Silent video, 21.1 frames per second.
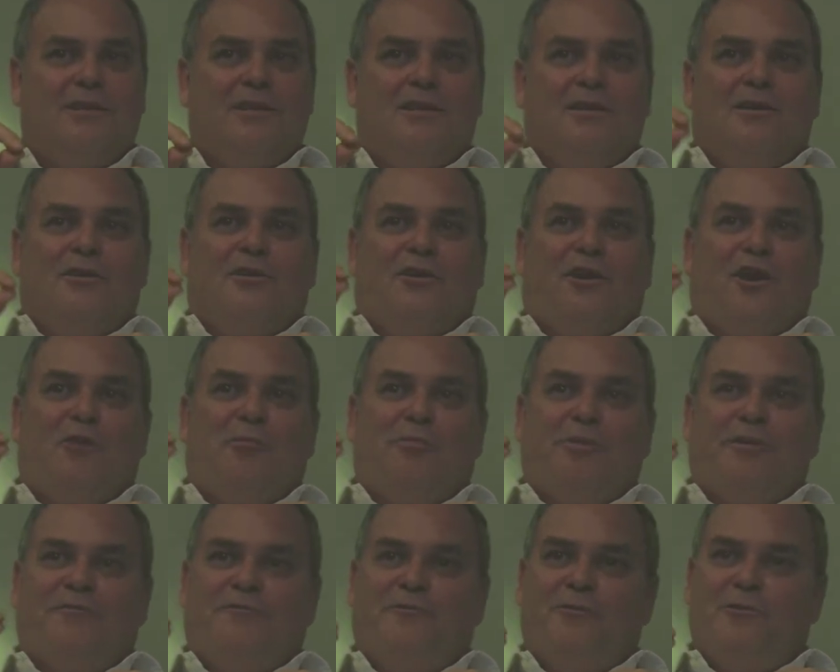Don't be
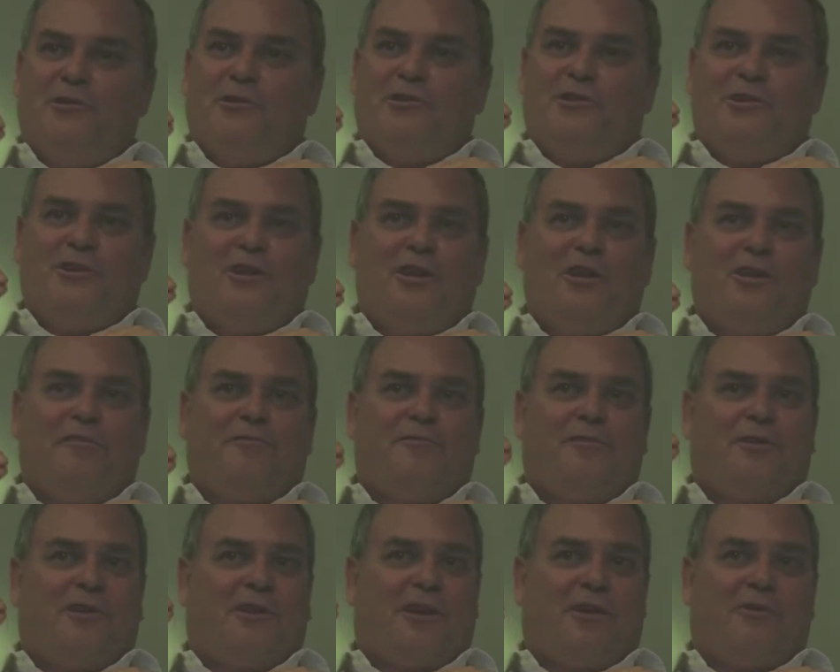foolish enough
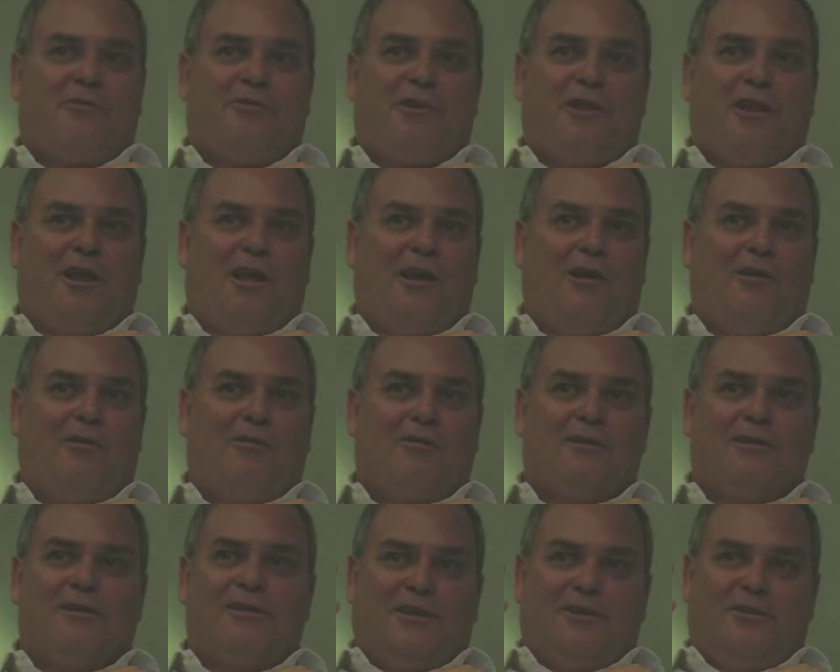to go it alone.
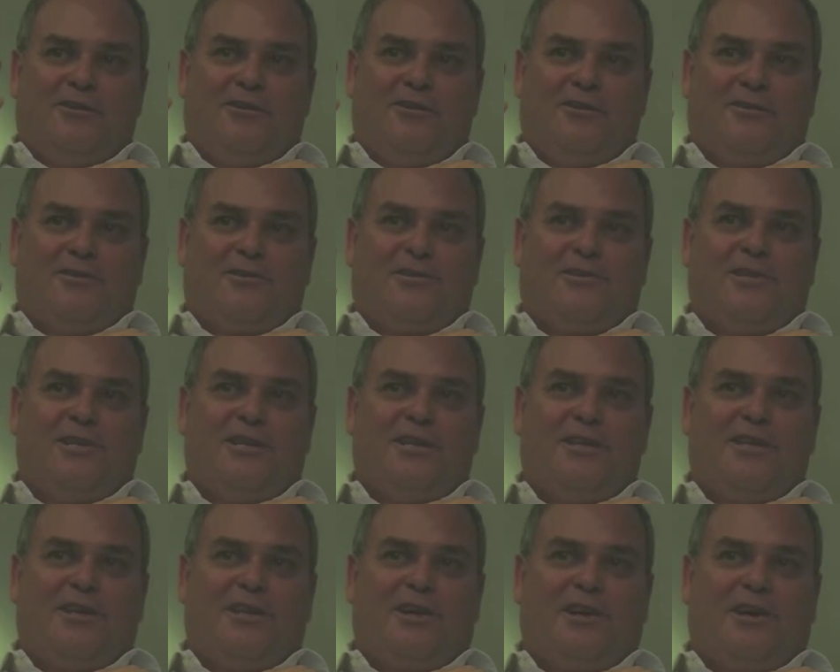You'll see
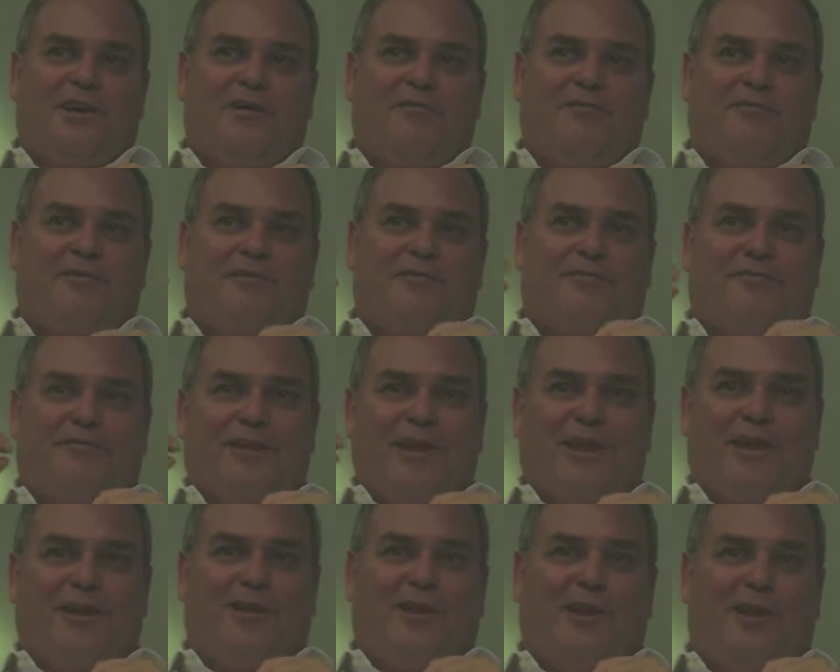that I've
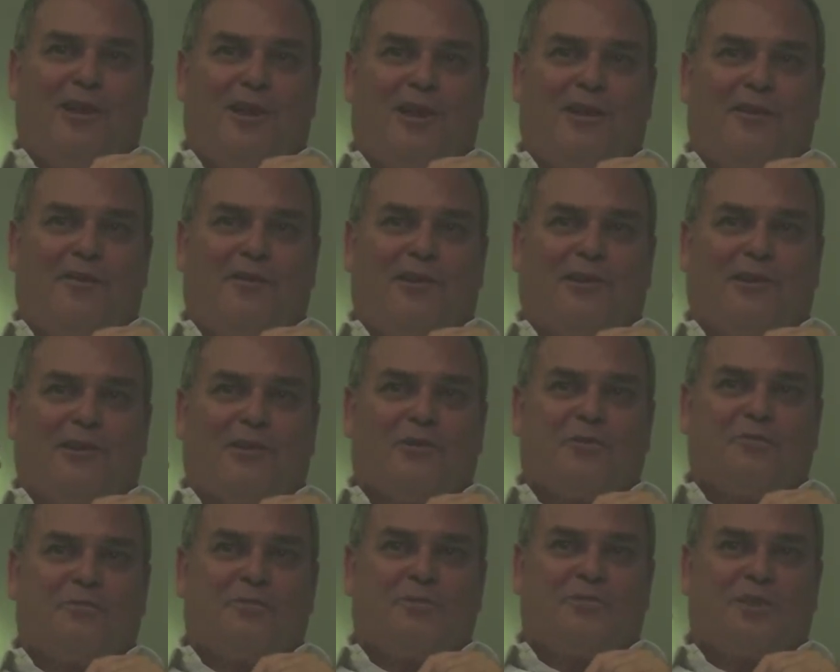flatlined the close
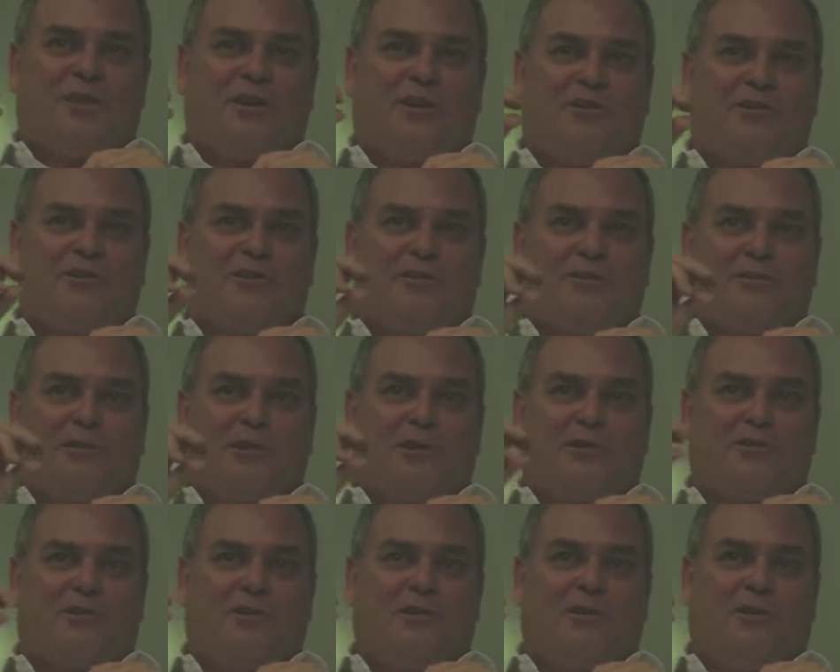percentage
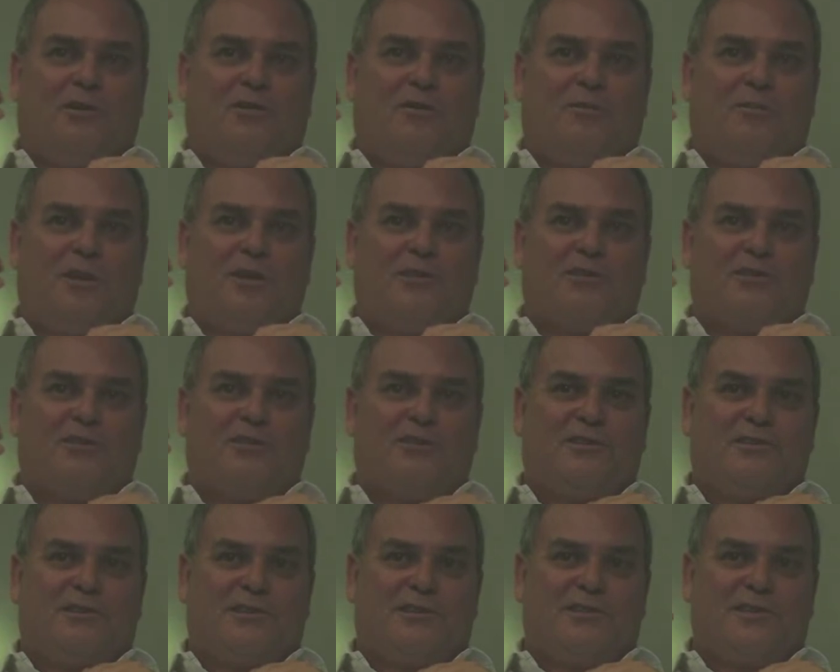across all the months in
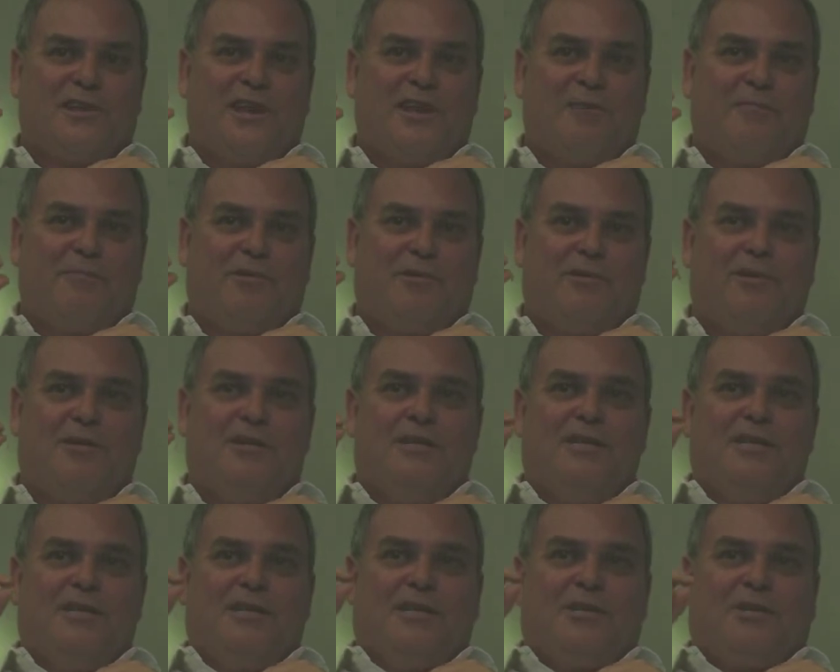this example.
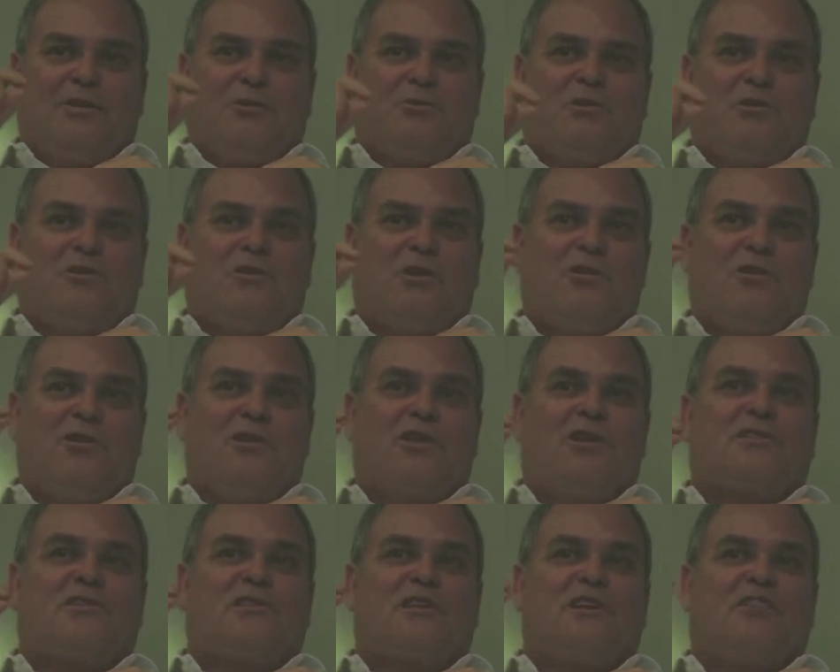This was only to
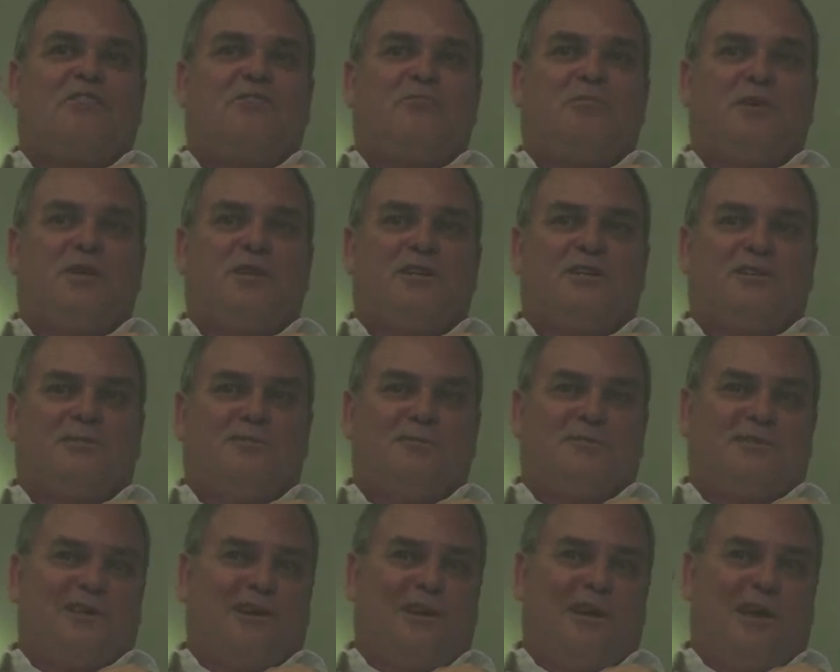save me some
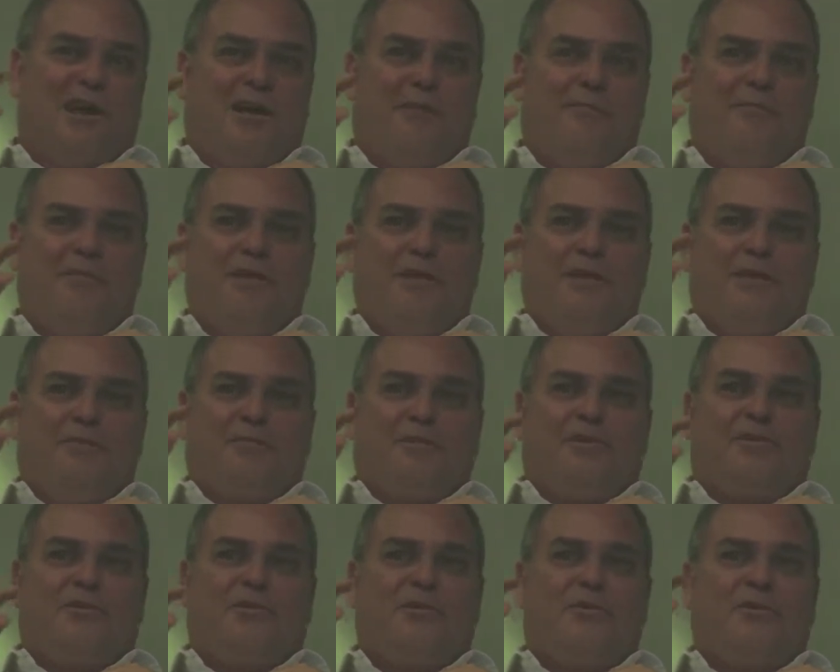time. Be
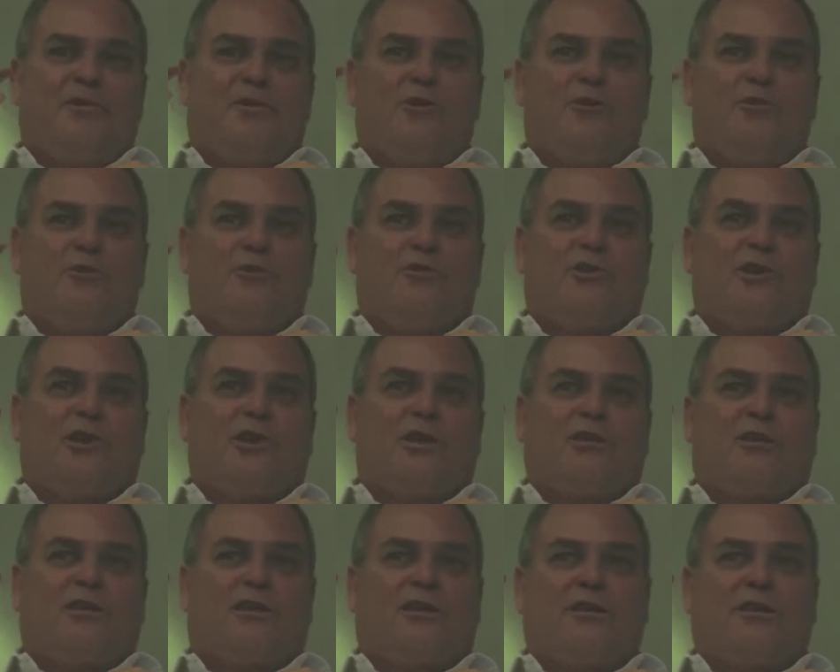sure that you check that